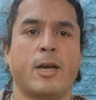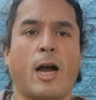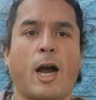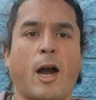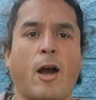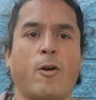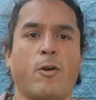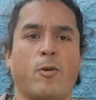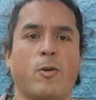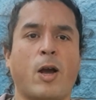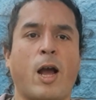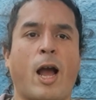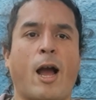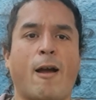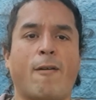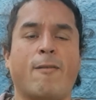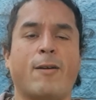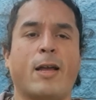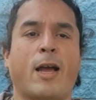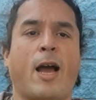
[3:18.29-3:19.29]

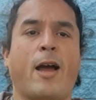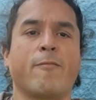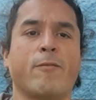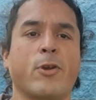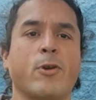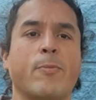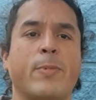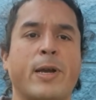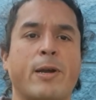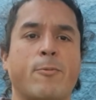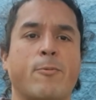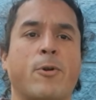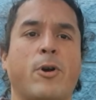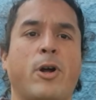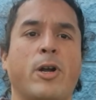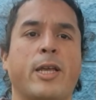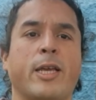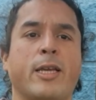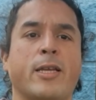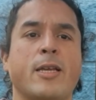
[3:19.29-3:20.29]
How have you been
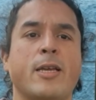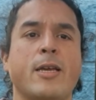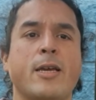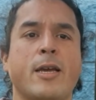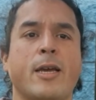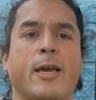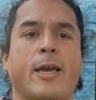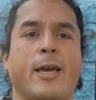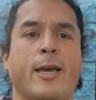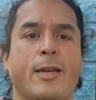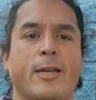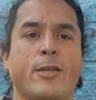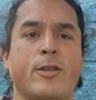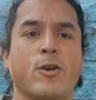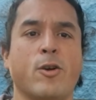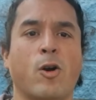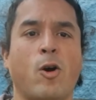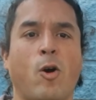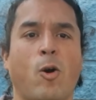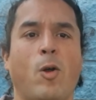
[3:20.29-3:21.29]
running it
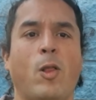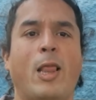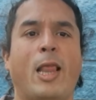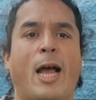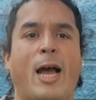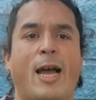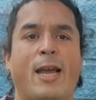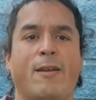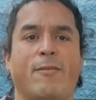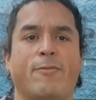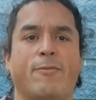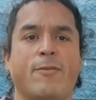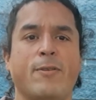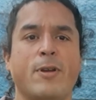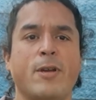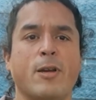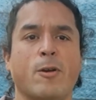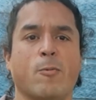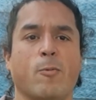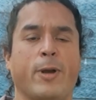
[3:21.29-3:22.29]
your whole life
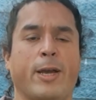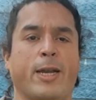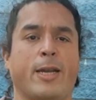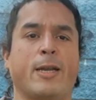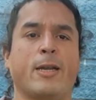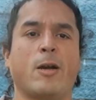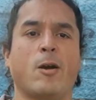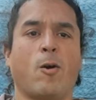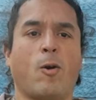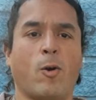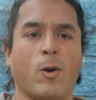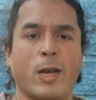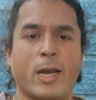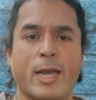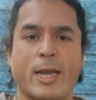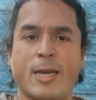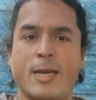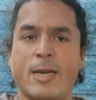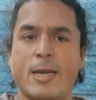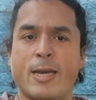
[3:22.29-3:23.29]
with
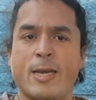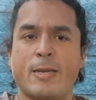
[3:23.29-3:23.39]
only